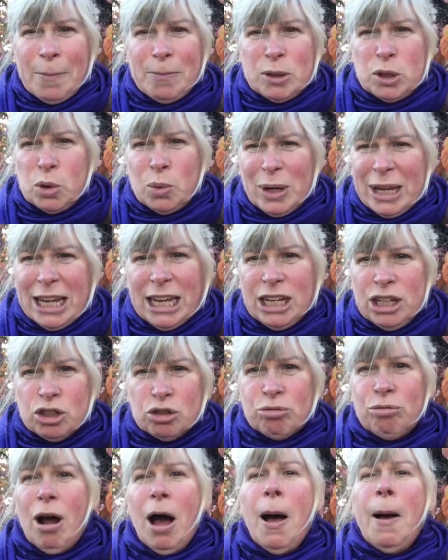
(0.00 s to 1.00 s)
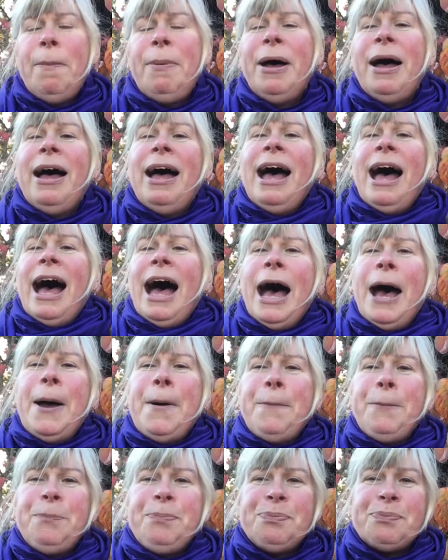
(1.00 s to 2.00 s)
twiggy shrub,
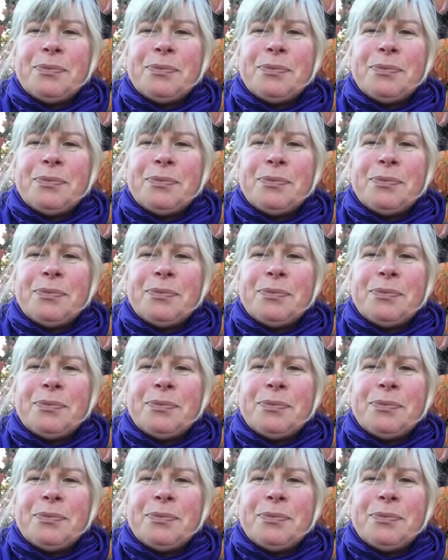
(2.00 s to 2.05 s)
and